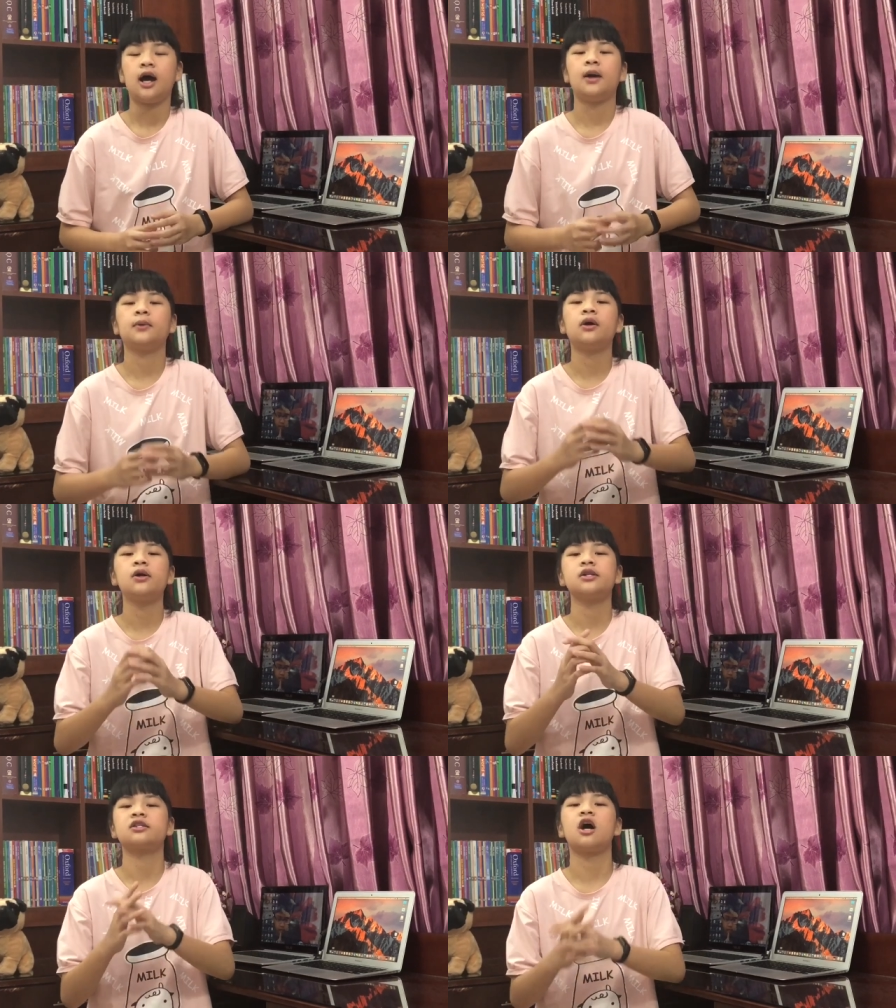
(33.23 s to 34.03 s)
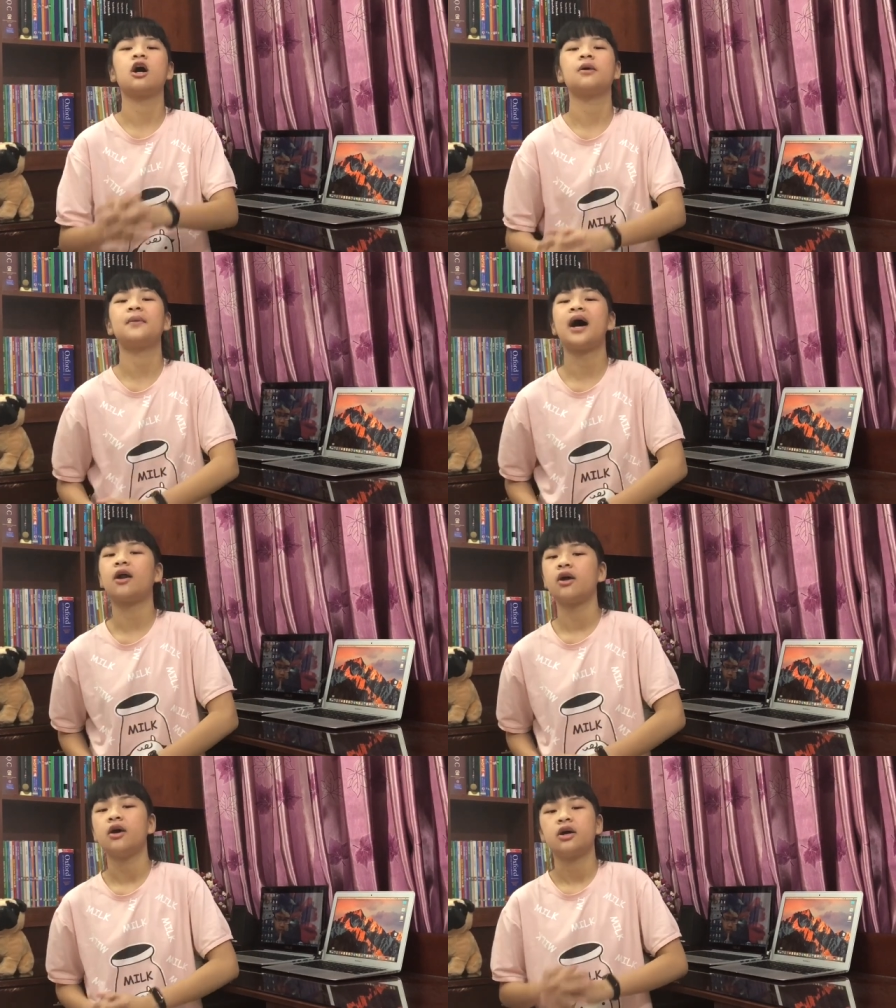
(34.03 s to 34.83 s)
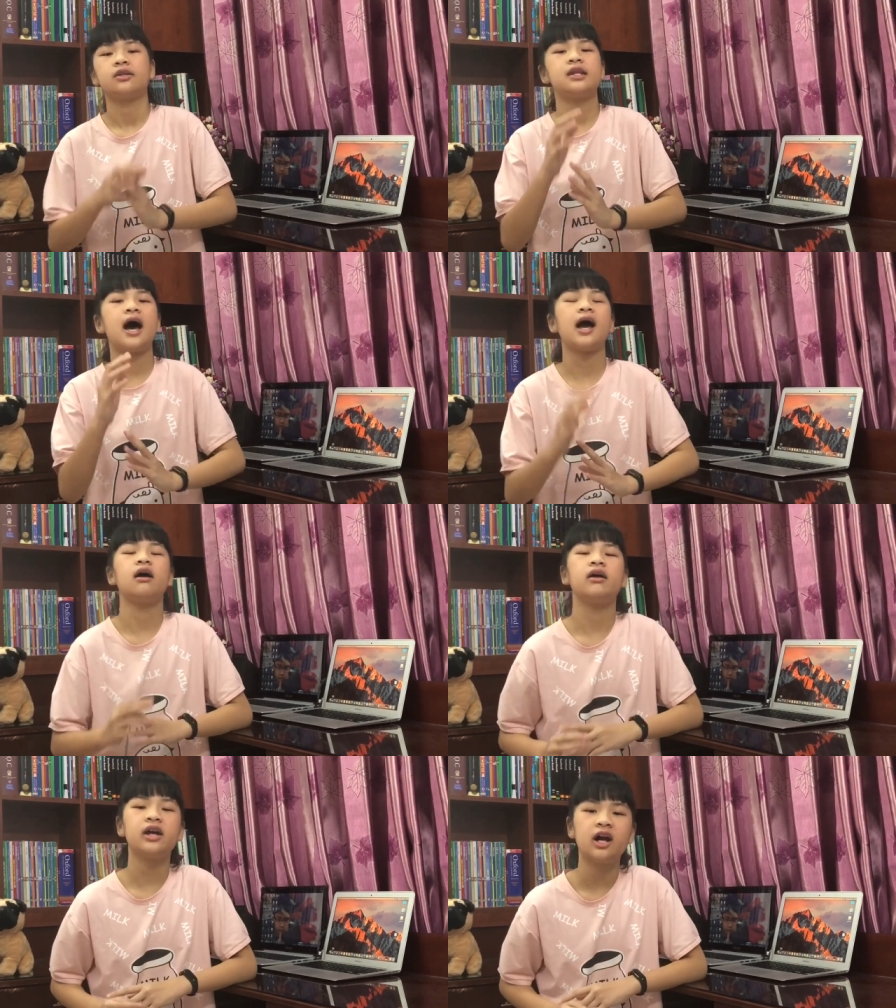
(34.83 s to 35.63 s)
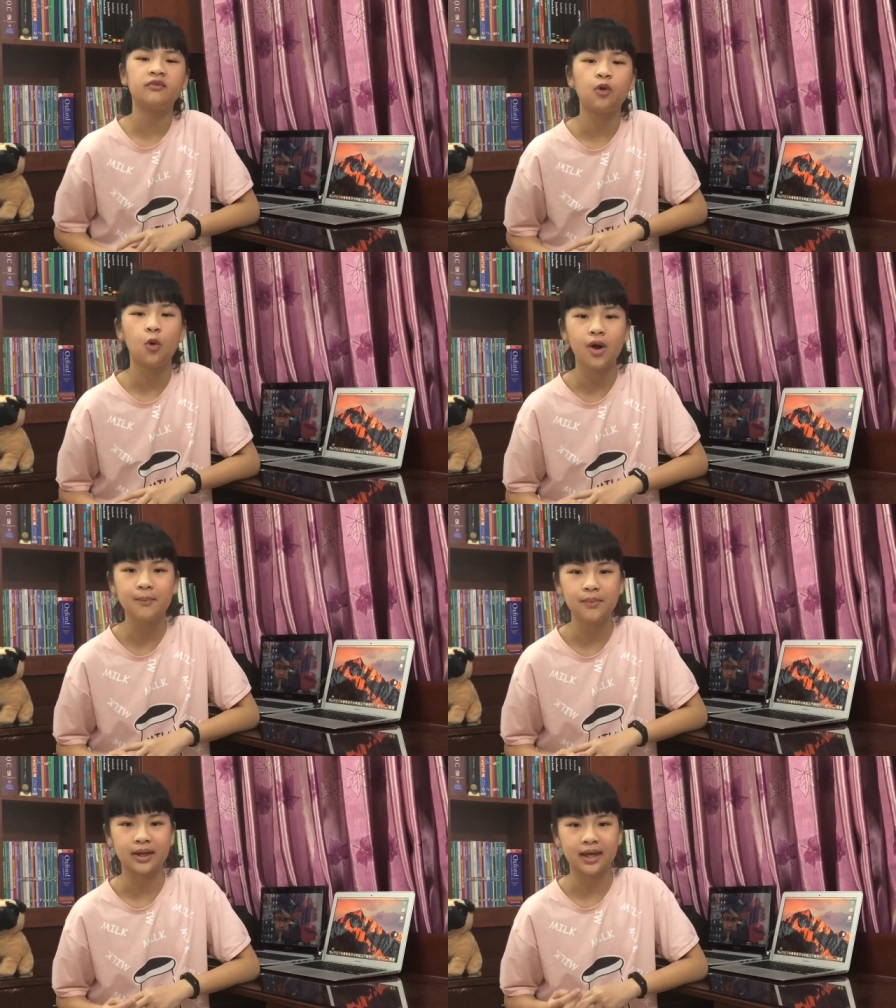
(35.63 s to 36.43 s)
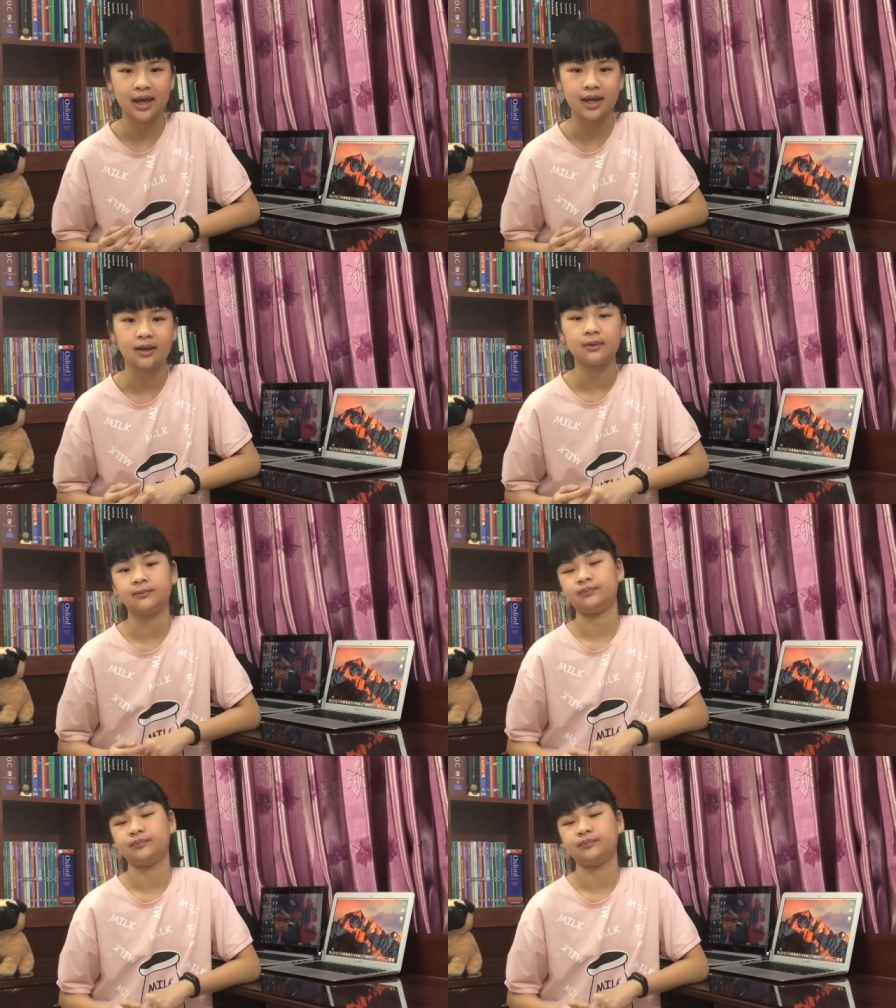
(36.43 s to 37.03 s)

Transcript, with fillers: I'm going to talk about Diary of a Wimpy Kid.